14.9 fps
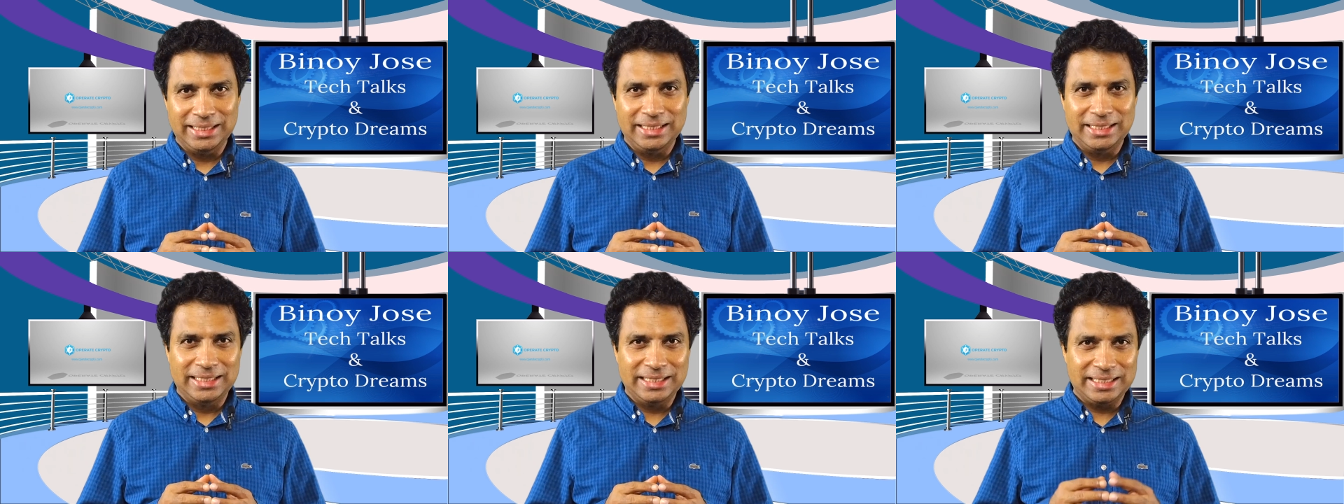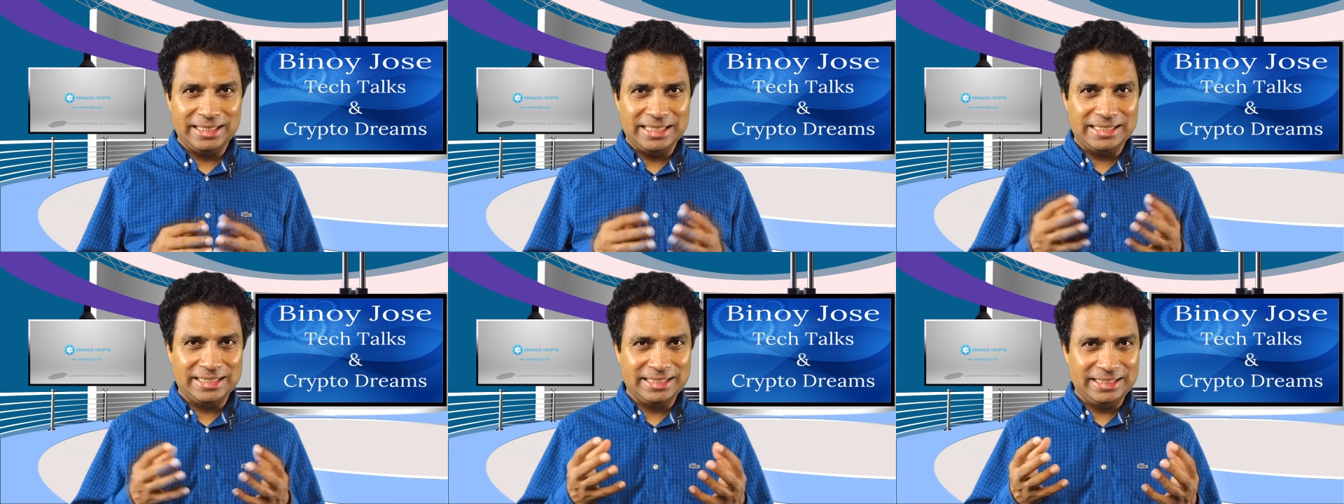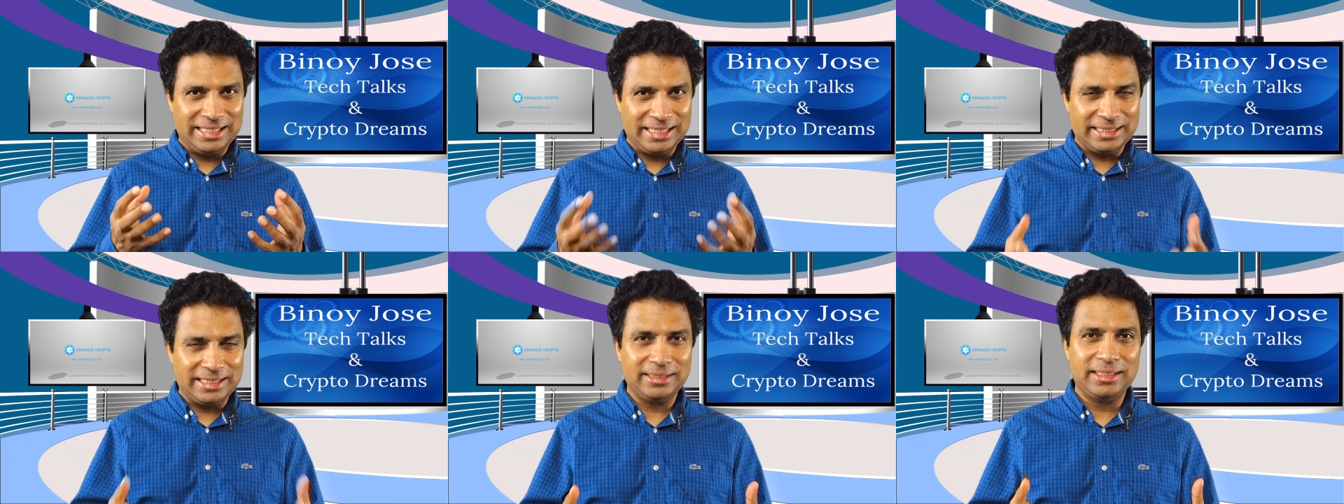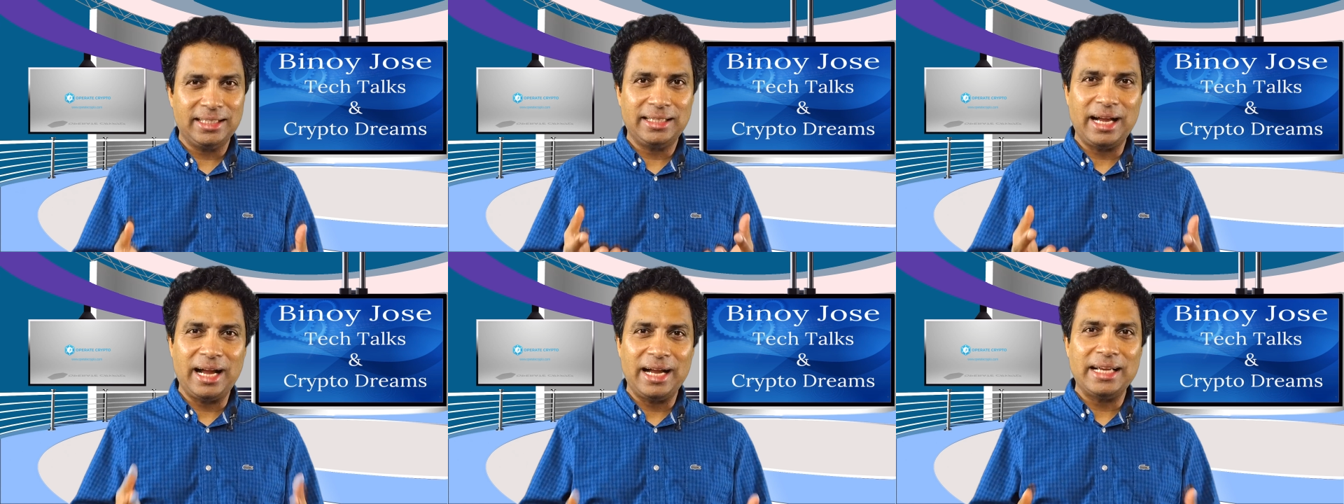He reads data that
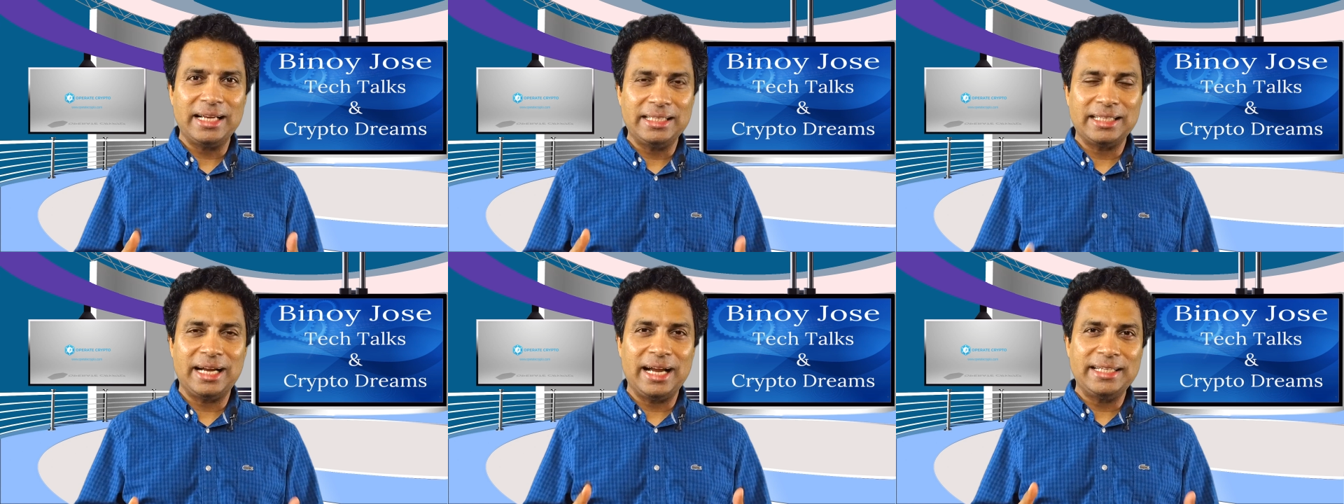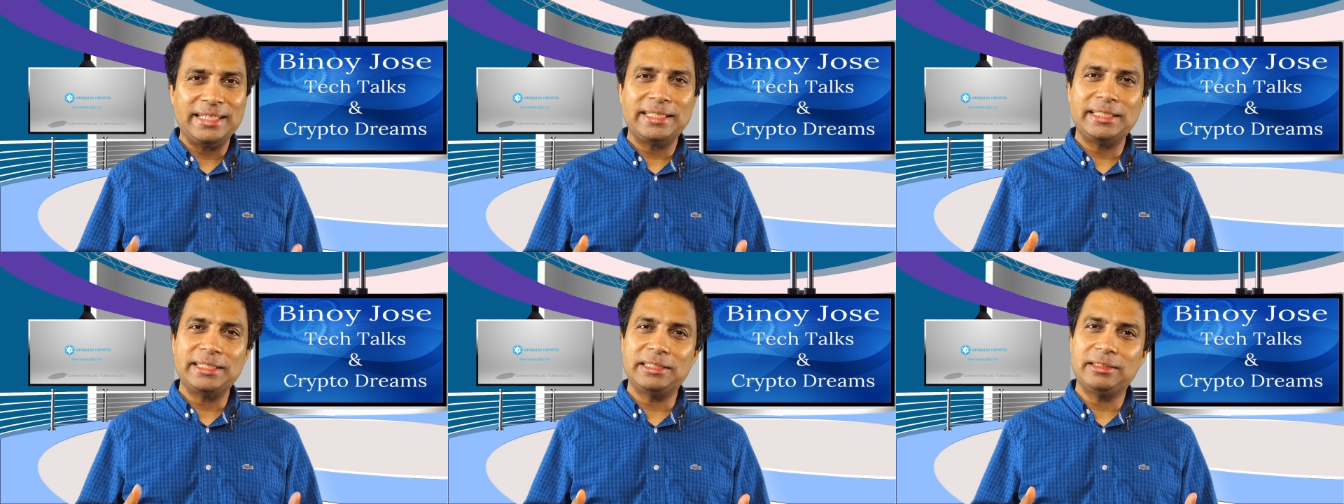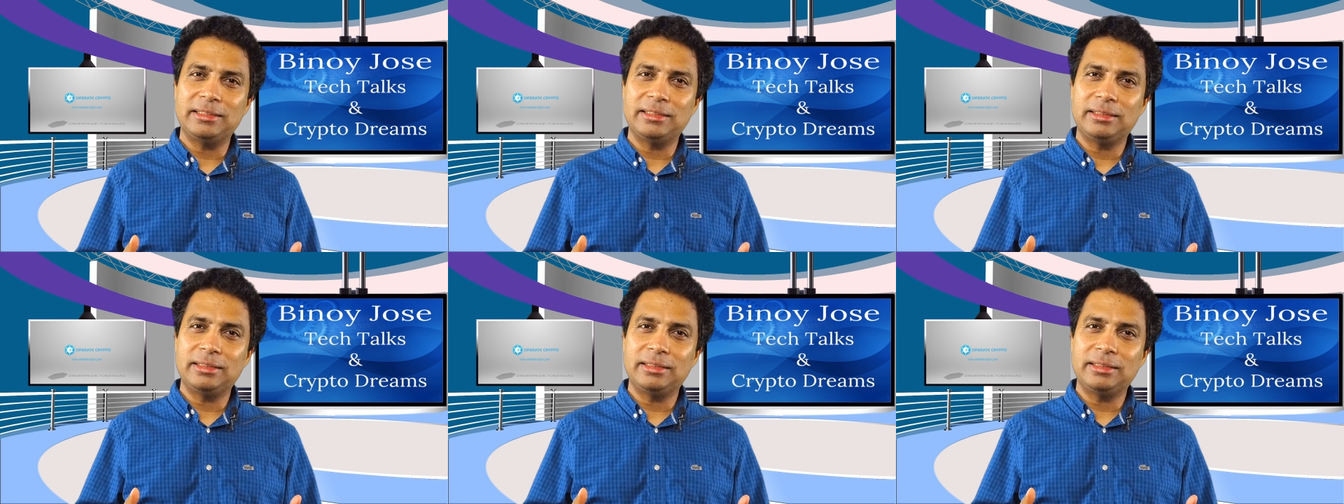hiding in